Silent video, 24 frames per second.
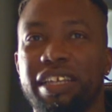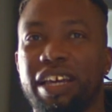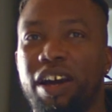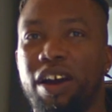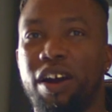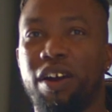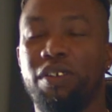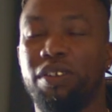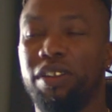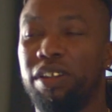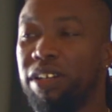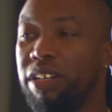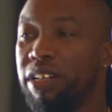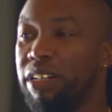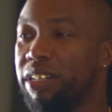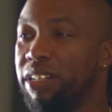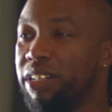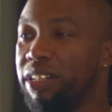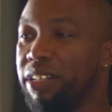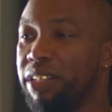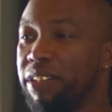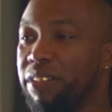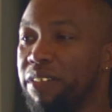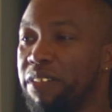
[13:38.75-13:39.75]
y'all, look,
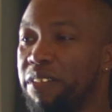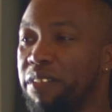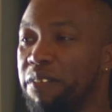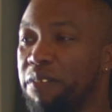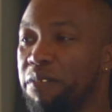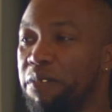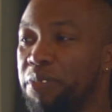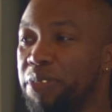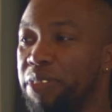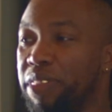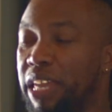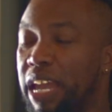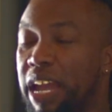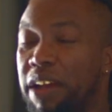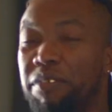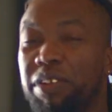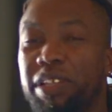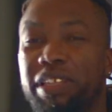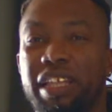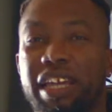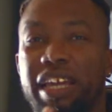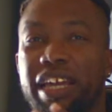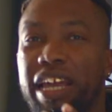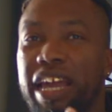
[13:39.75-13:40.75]

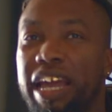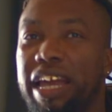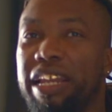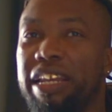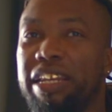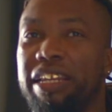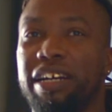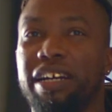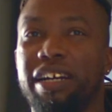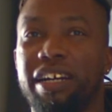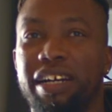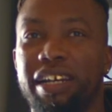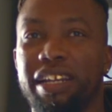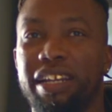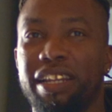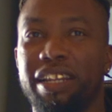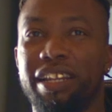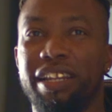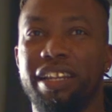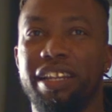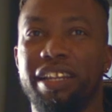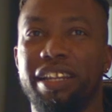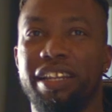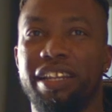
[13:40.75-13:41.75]
everything ain't done